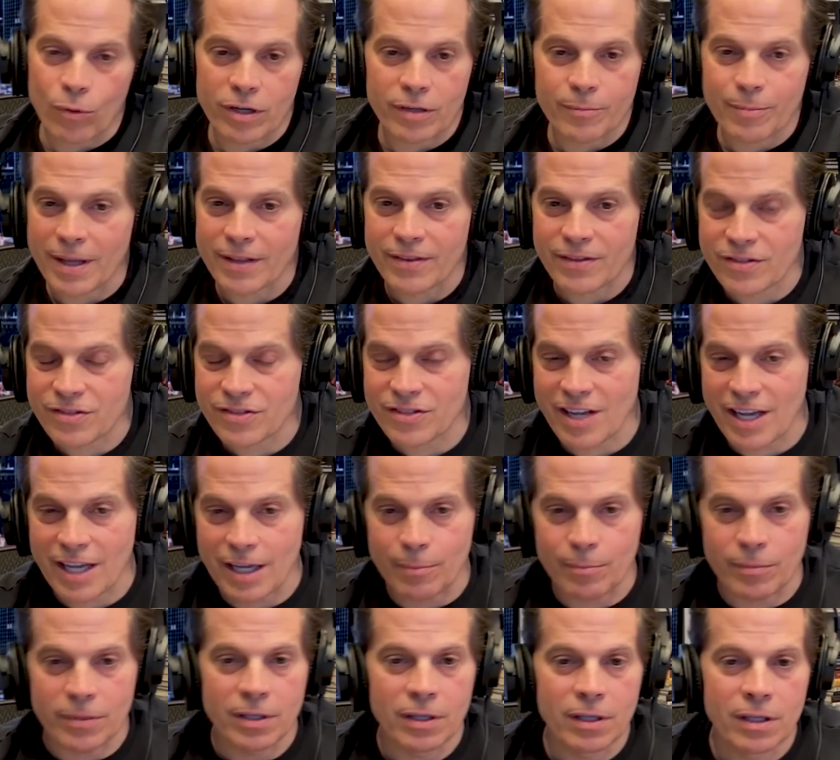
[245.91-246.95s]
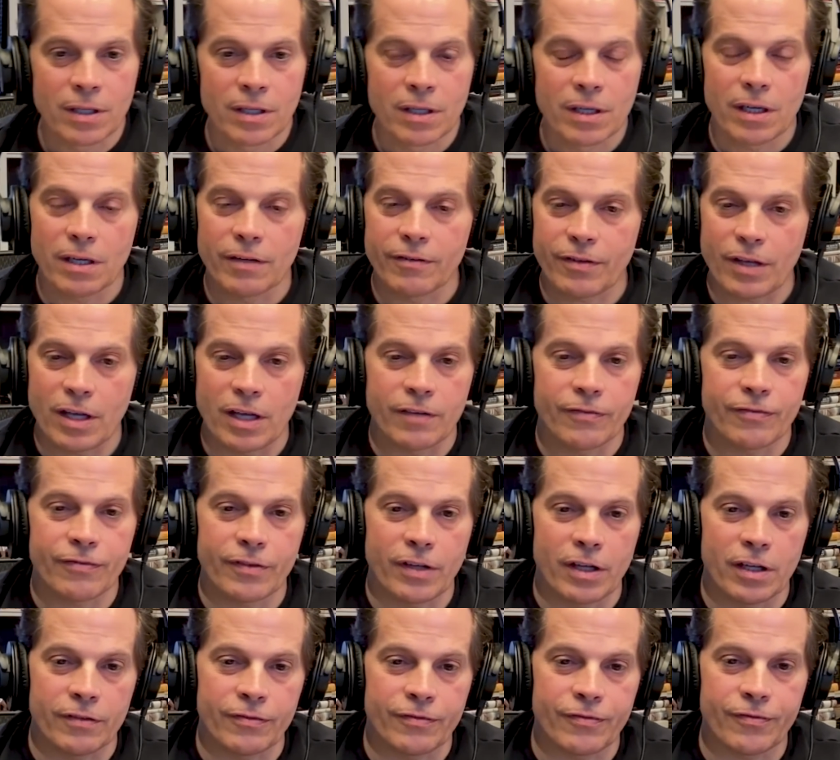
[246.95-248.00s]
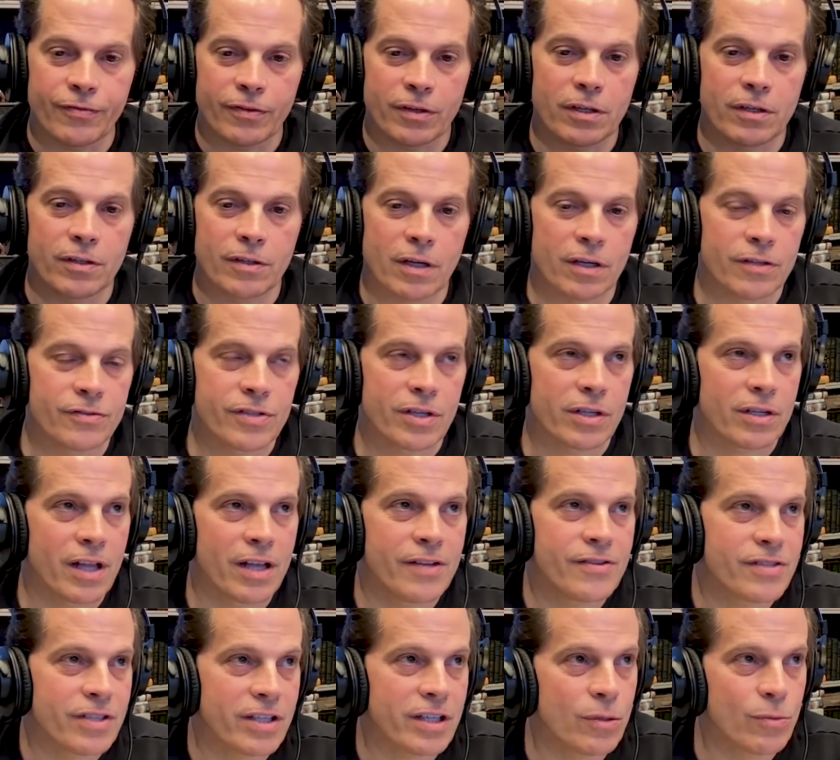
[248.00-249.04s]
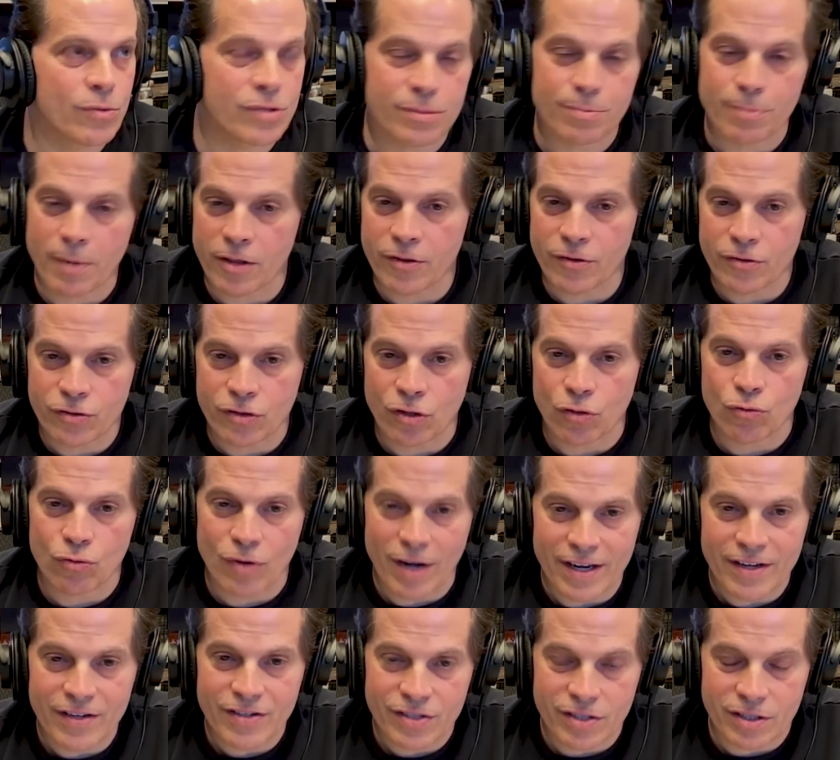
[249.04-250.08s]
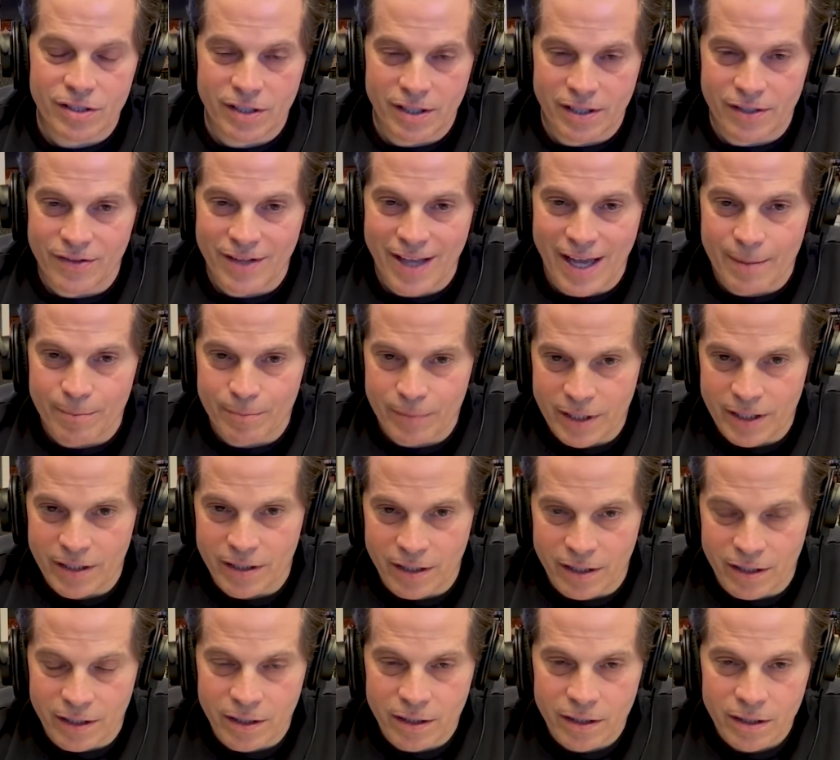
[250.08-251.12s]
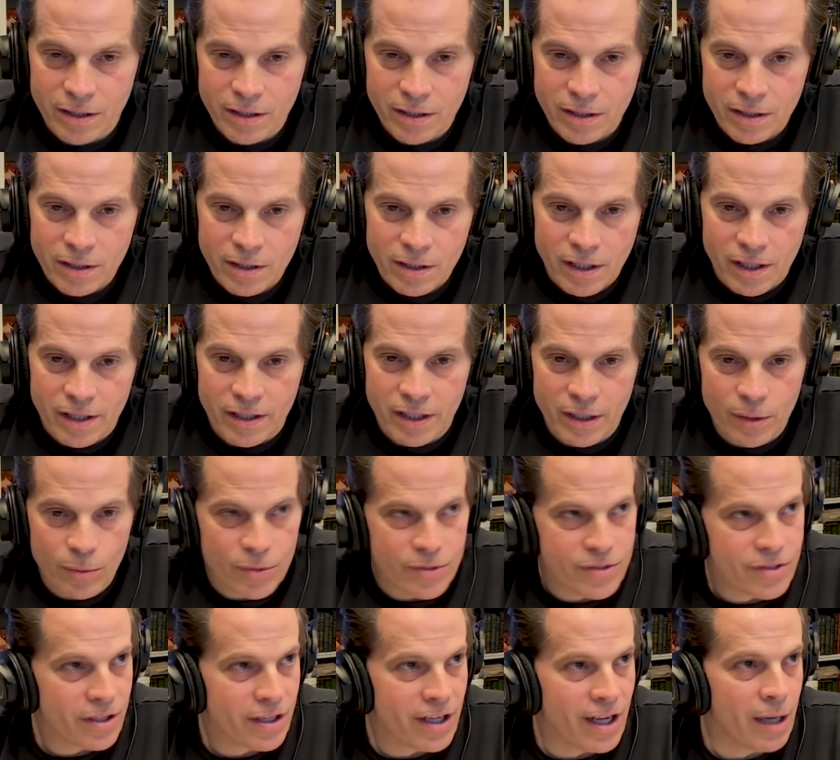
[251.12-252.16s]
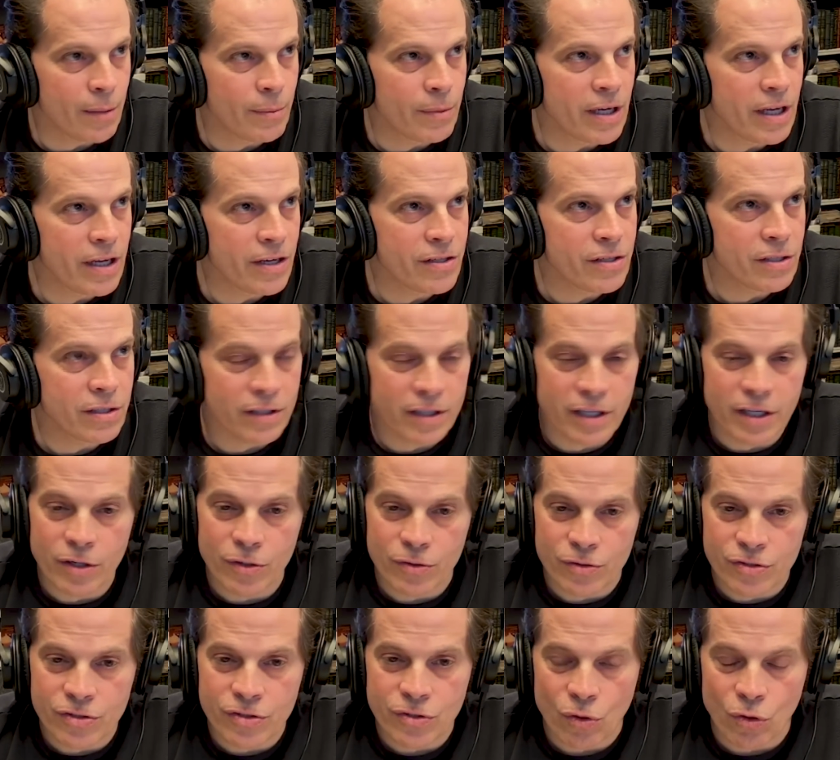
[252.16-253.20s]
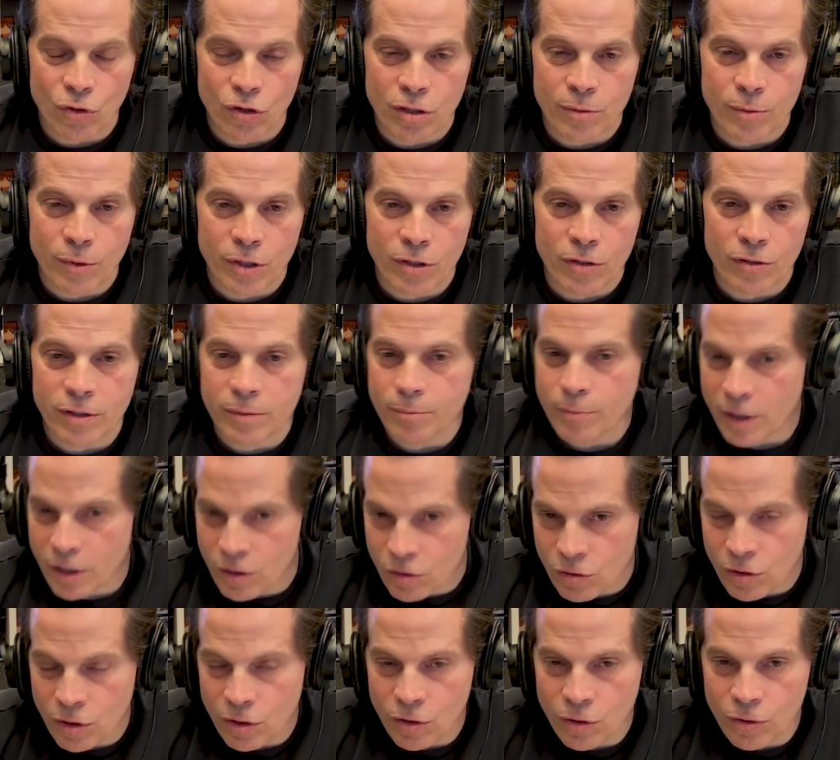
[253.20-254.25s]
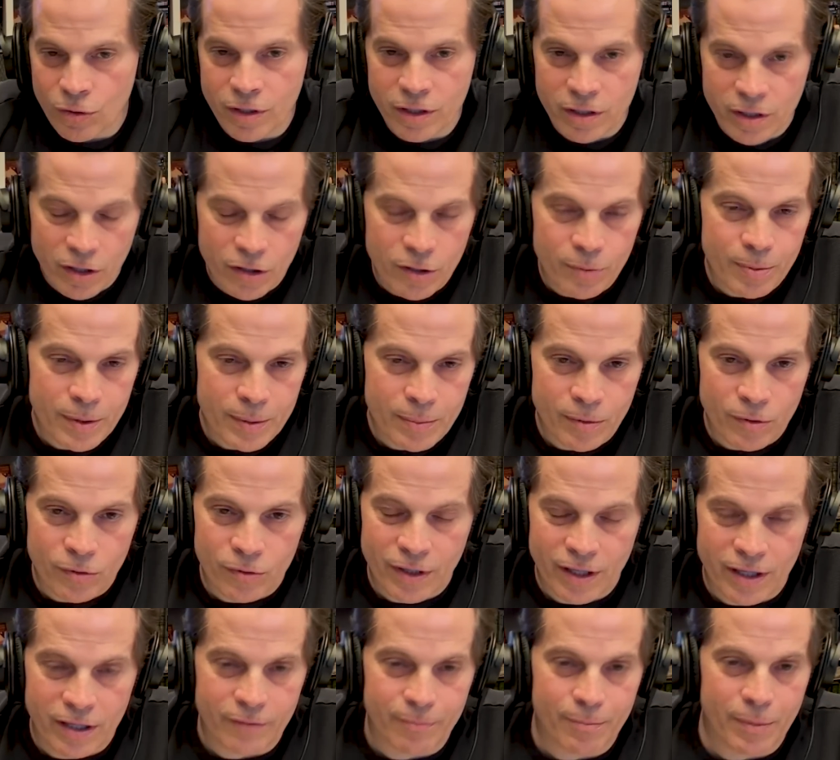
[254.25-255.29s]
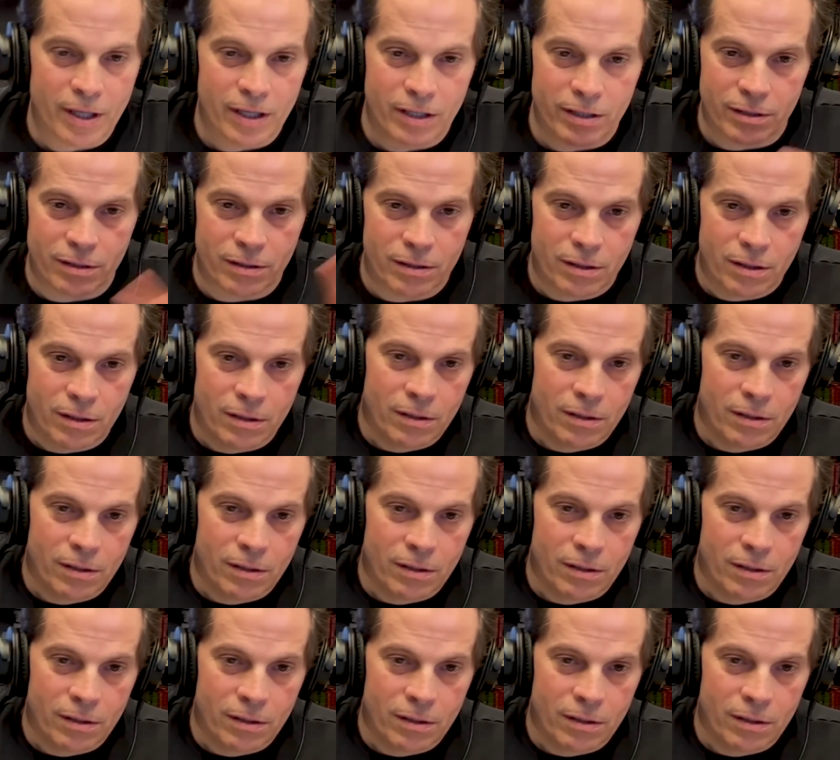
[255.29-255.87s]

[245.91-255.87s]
would have been the same if Zelensky was Mother Teresa in that meeting, and he was the combination of Keir Starmer and Macron and other people that have been